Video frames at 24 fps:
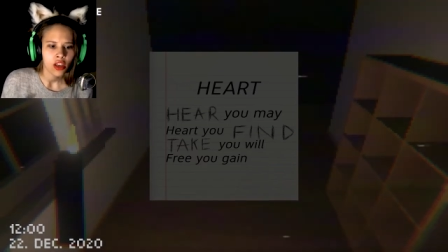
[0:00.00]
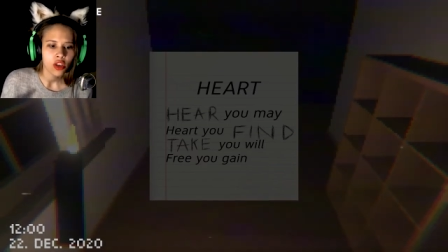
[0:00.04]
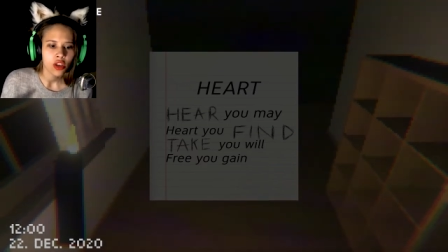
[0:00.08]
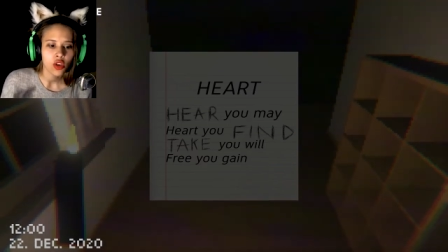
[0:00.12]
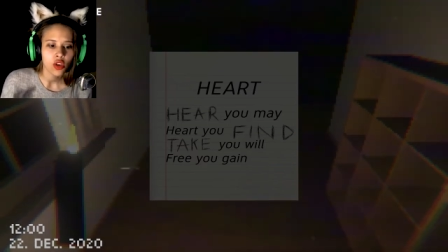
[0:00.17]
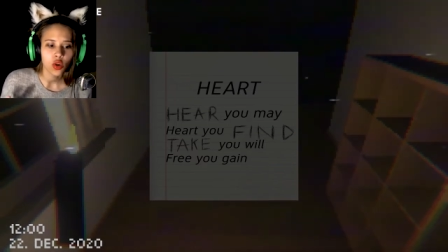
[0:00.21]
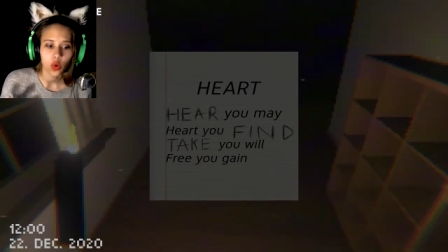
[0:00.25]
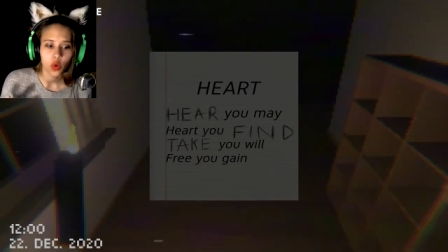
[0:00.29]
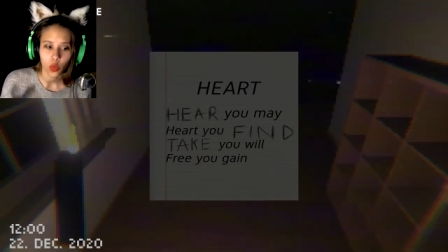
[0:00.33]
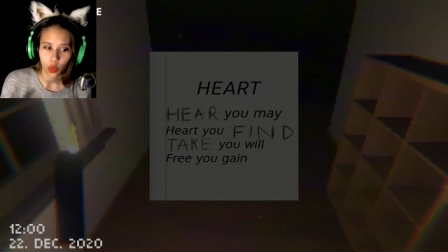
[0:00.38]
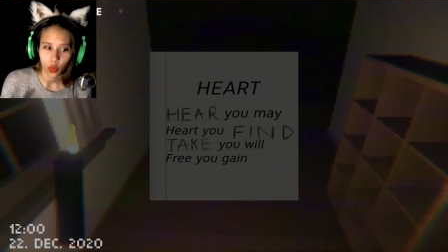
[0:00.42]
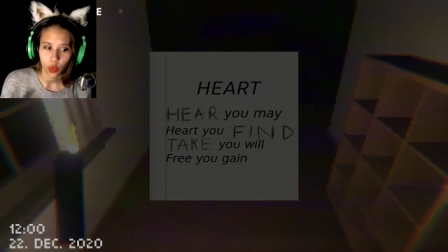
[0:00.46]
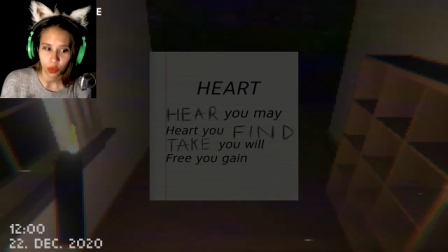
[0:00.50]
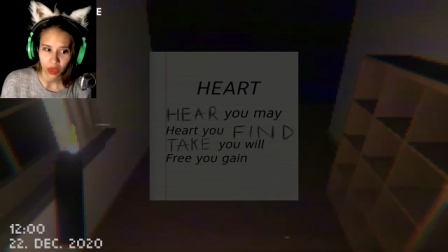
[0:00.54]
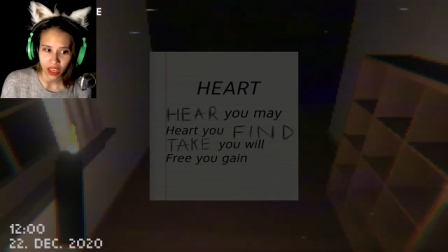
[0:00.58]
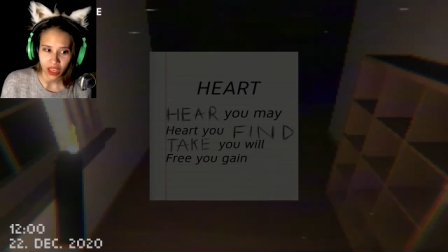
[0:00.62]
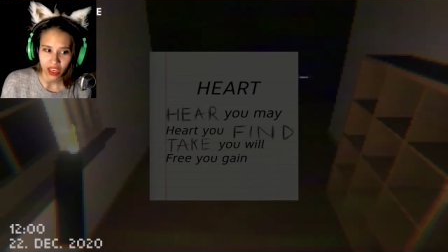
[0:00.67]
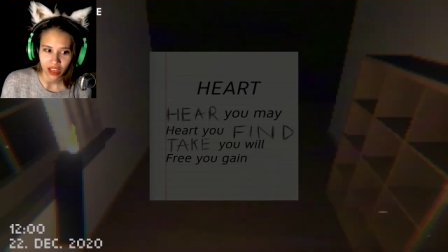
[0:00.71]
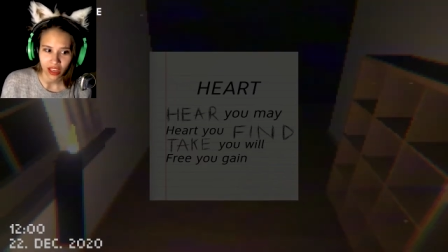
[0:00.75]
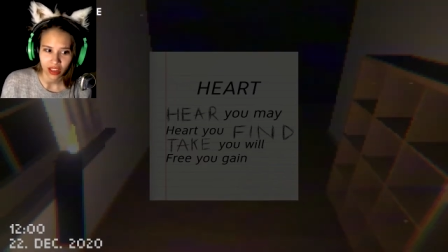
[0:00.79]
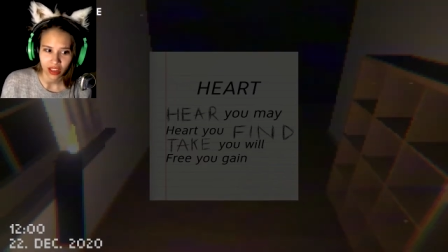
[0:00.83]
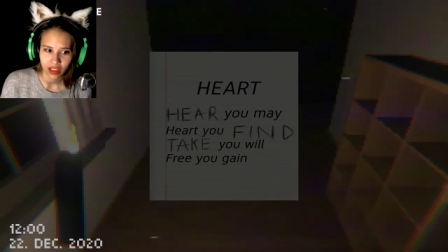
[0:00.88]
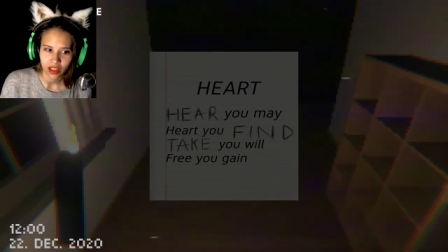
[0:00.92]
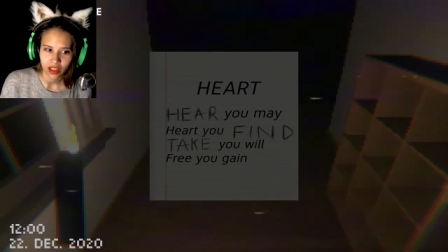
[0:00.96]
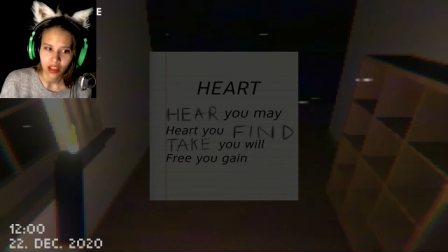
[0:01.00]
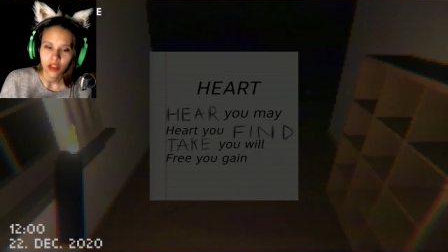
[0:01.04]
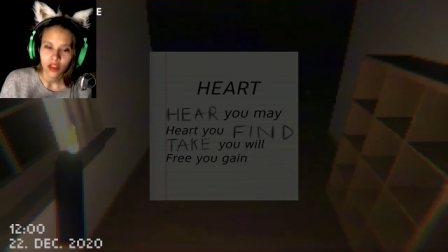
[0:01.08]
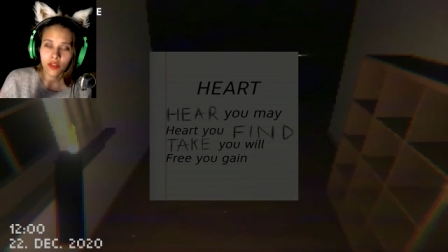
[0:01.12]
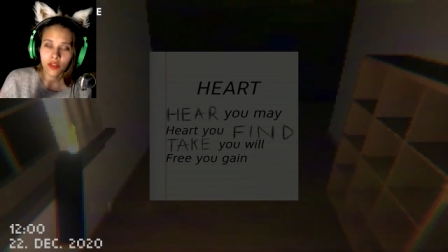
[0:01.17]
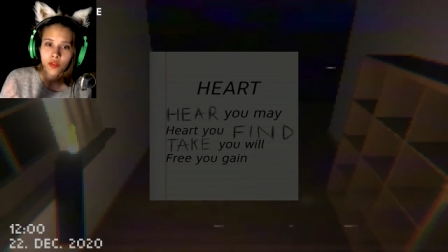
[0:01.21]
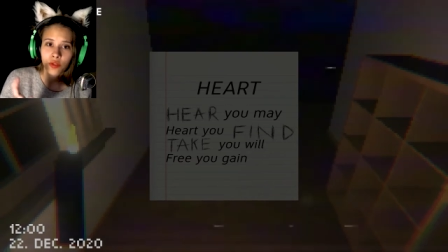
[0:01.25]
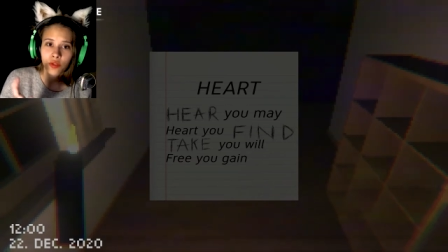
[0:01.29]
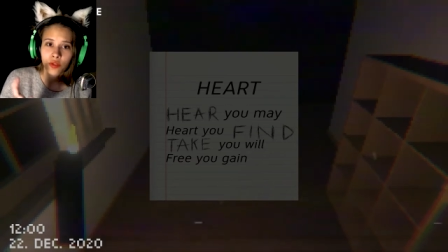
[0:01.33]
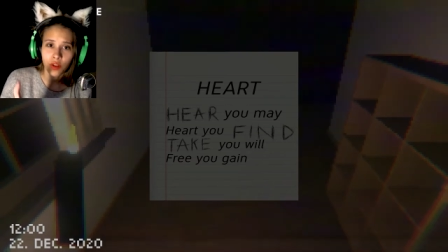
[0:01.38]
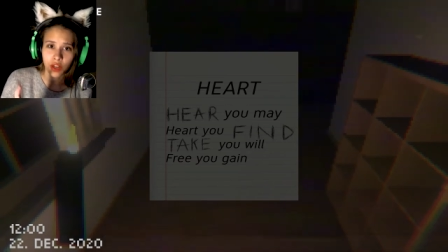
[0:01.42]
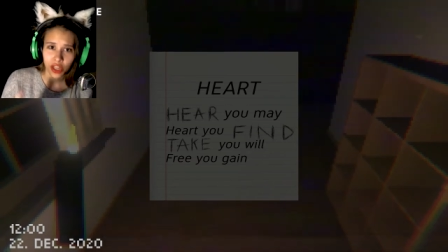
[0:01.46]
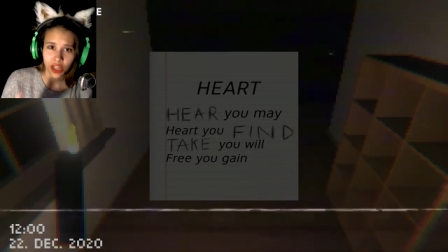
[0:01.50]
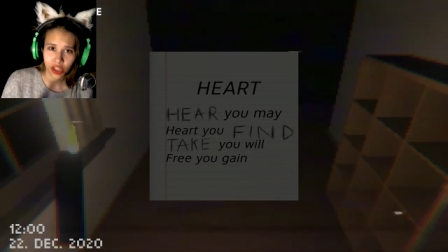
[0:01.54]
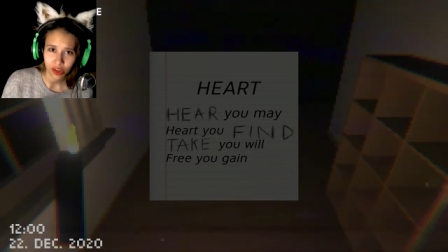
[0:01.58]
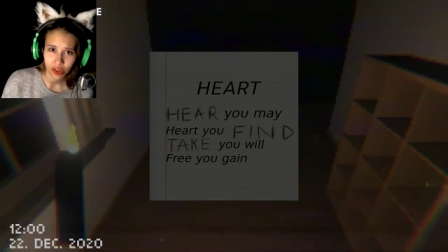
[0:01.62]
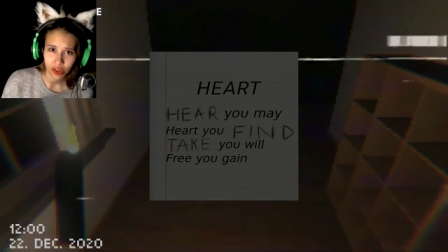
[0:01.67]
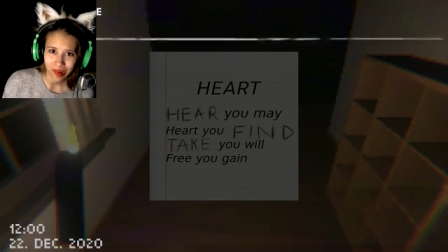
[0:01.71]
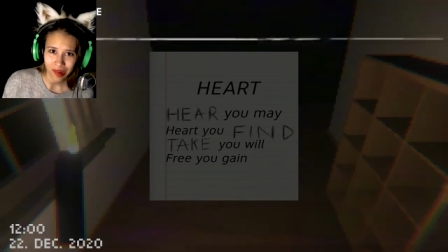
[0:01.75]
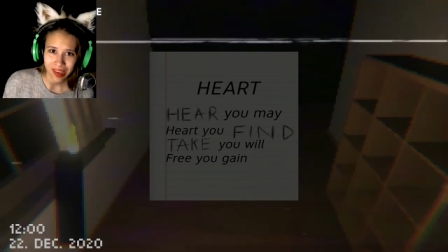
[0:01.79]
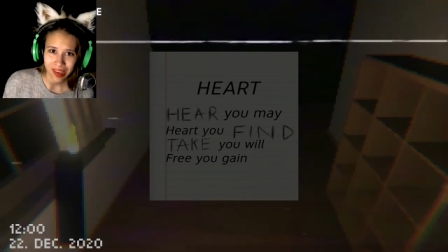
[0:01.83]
You will. Free